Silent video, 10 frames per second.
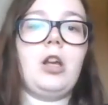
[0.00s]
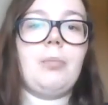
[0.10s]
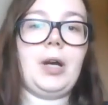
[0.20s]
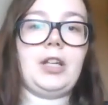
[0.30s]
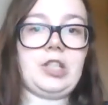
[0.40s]

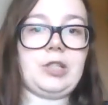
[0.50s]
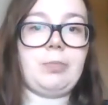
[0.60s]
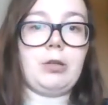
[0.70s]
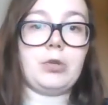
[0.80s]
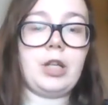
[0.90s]
my
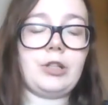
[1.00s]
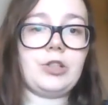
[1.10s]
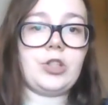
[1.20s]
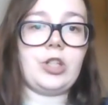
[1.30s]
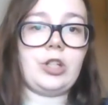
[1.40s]

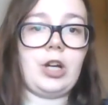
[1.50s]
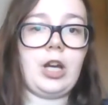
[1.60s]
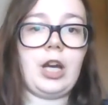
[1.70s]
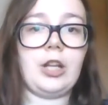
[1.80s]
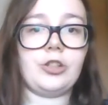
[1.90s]
experience that I
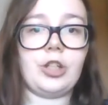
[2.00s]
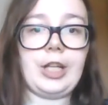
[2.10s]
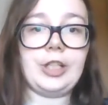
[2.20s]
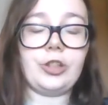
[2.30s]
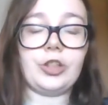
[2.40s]
had
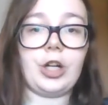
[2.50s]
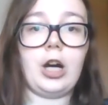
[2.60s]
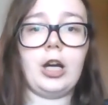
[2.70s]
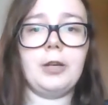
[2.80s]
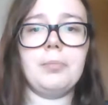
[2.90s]
at the
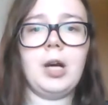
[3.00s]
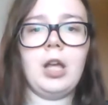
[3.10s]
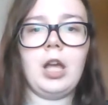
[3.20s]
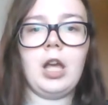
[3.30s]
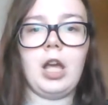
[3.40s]
time,
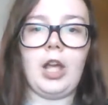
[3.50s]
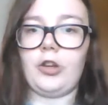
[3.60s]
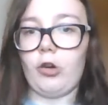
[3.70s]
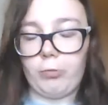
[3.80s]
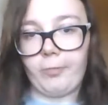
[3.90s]
and
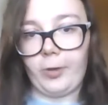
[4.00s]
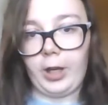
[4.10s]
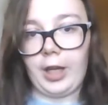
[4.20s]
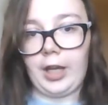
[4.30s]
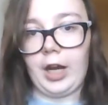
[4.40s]

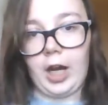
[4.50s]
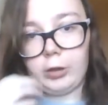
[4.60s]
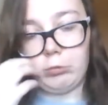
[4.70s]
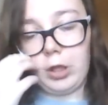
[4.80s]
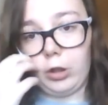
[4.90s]
hopefully I
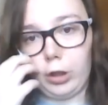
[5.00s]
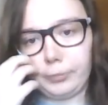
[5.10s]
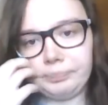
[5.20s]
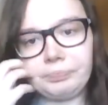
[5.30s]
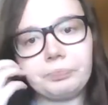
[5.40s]
will
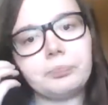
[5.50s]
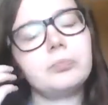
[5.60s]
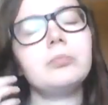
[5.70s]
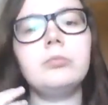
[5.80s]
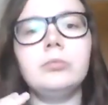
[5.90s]

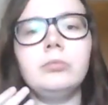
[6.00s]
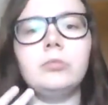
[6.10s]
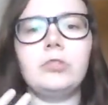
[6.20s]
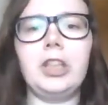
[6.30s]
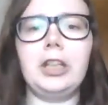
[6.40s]

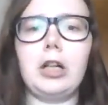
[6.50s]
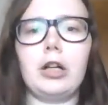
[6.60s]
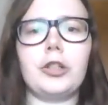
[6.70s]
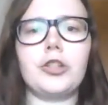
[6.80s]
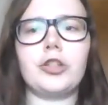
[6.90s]

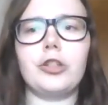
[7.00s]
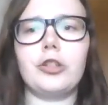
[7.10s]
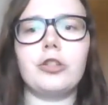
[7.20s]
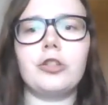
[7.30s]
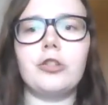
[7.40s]
encourage
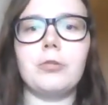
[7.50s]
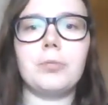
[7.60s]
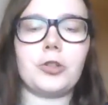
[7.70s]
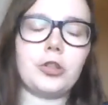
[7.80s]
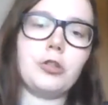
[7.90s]
you to
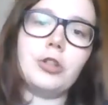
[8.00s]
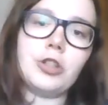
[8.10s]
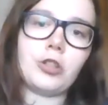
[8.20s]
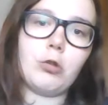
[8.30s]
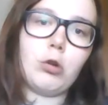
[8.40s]
pursue
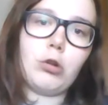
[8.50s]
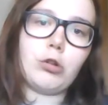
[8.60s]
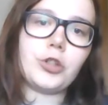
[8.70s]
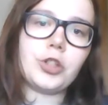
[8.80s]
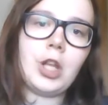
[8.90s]
this
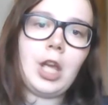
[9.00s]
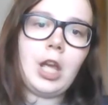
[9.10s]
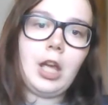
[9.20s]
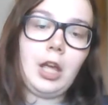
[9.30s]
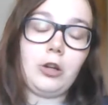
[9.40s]
course,
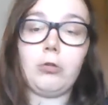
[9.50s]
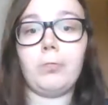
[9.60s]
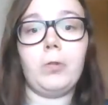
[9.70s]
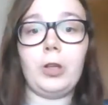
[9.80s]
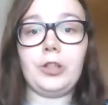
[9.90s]
and
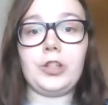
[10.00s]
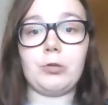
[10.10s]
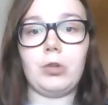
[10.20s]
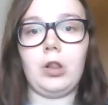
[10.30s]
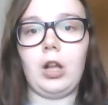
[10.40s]
hopefully this
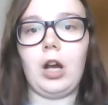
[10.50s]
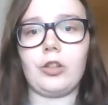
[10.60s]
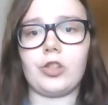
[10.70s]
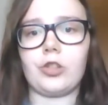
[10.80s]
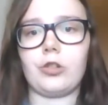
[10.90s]
will
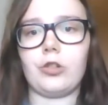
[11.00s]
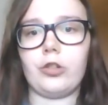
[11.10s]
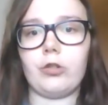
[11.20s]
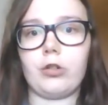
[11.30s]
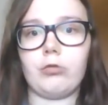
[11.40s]
answer
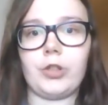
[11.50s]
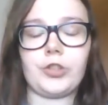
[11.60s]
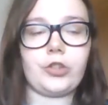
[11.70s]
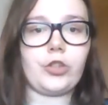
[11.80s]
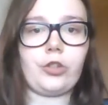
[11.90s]
your
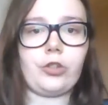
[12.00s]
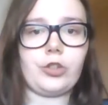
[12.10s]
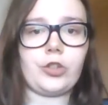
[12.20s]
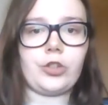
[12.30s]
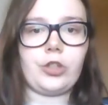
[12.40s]

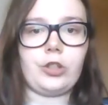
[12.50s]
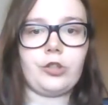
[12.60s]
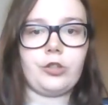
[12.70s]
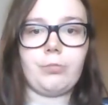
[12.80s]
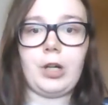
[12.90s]
questions that
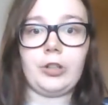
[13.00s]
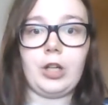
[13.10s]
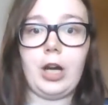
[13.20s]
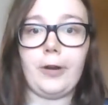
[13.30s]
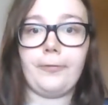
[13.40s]
you might
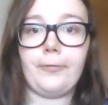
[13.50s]
have.